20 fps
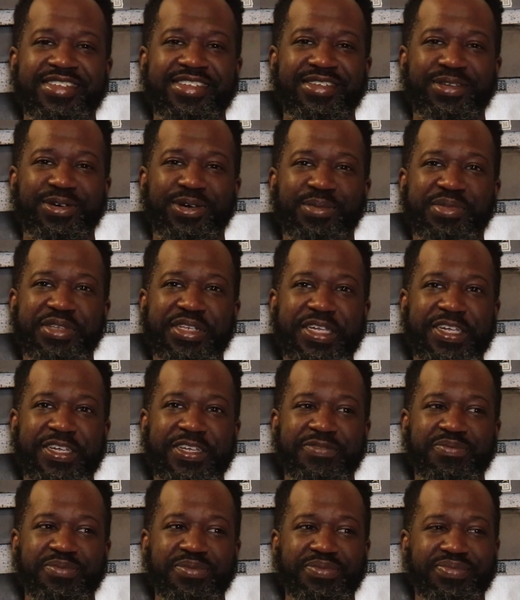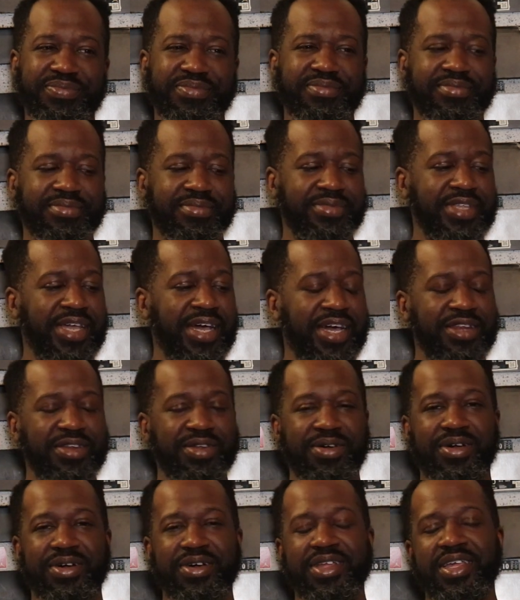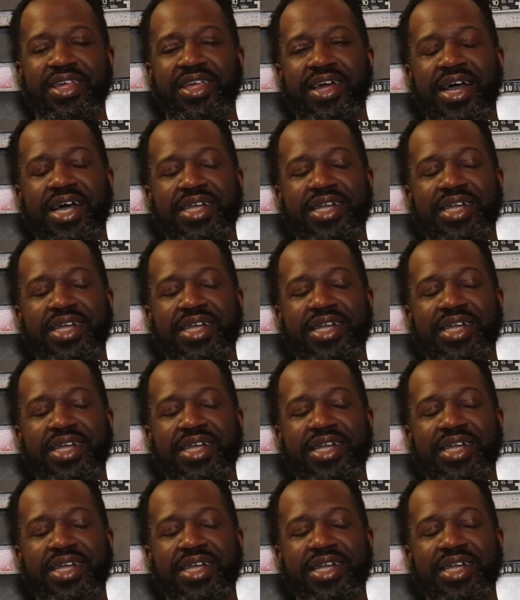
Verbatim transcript: You know what I'm saying? Nah, dog.